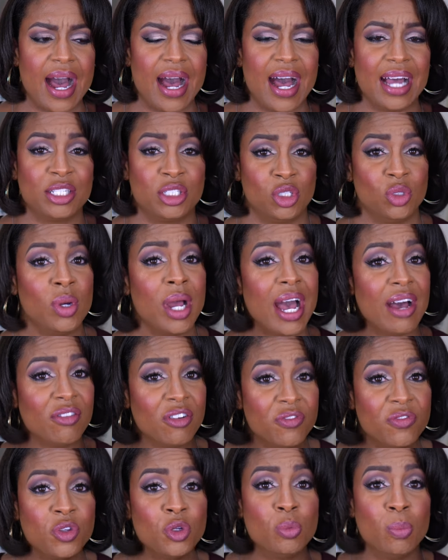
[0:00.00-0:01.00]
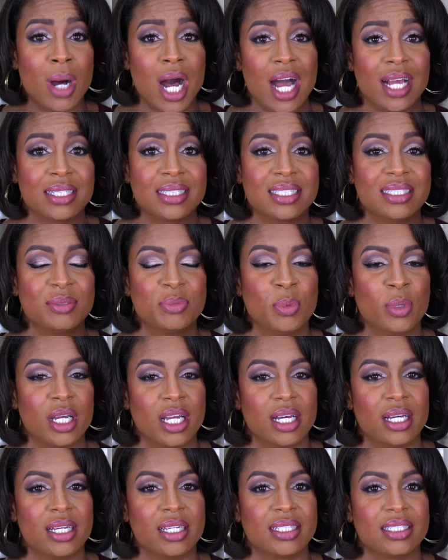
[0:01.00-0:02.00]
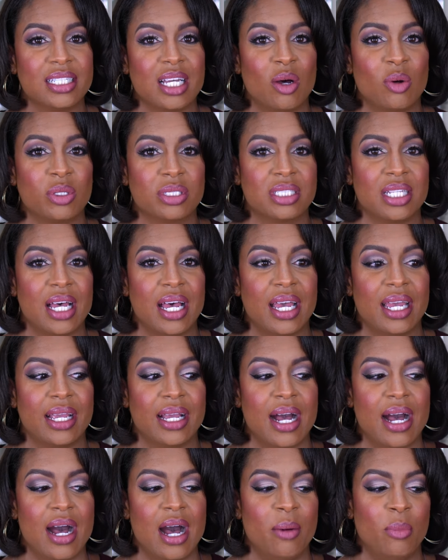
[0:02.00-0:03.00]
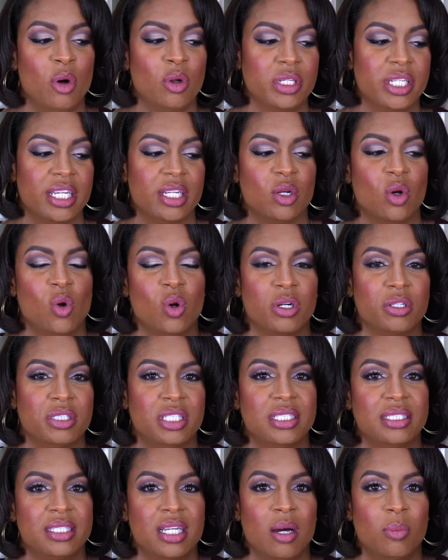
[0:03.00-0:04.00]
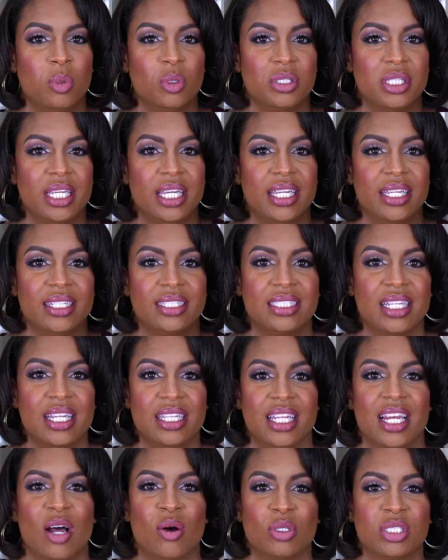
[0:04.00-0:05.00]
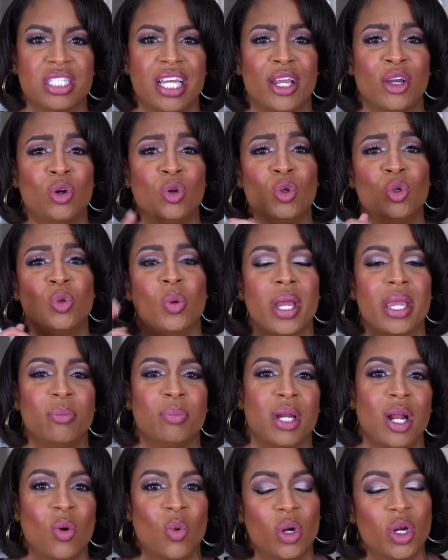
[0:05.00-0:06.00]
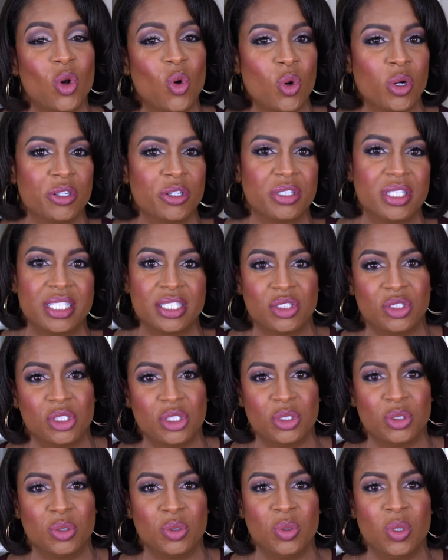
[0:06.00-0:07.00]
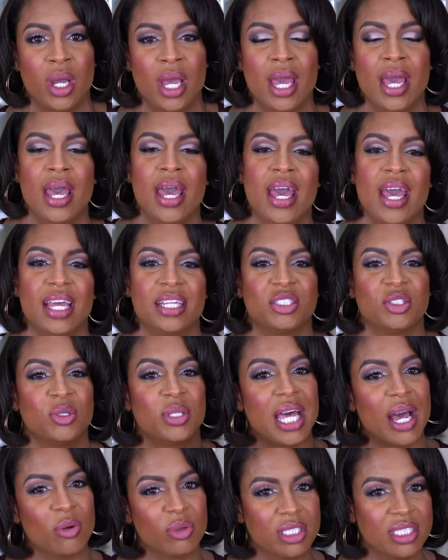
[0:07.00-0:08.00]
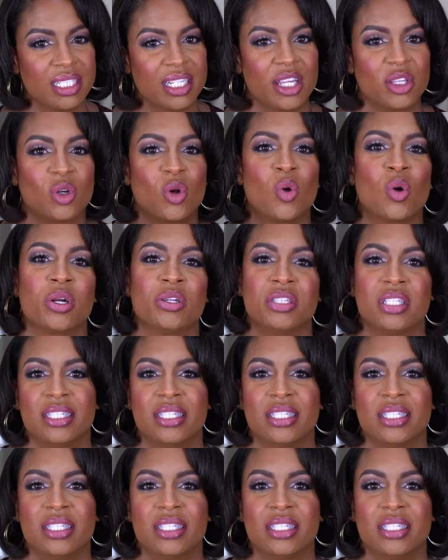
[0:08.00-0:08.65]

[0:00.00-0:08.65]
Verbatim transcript: I do have a few boxes because I was like, I'm only gonna order these couple things, and then I was like, oh wait, but I want to order this too, and so that was another order.